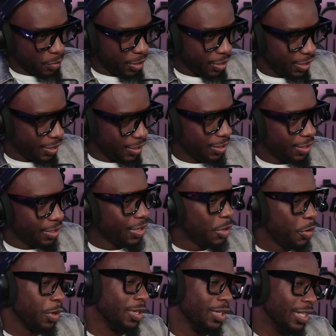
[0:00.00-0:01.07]
when you
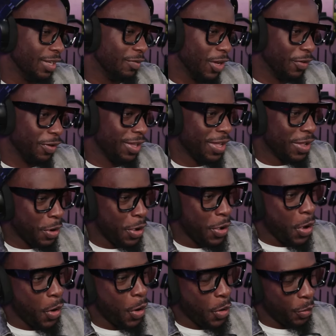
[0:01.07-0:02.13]
when you leave your
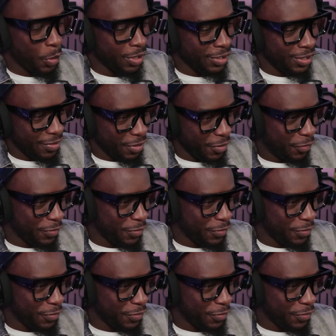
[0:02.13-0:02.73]
when you leave your,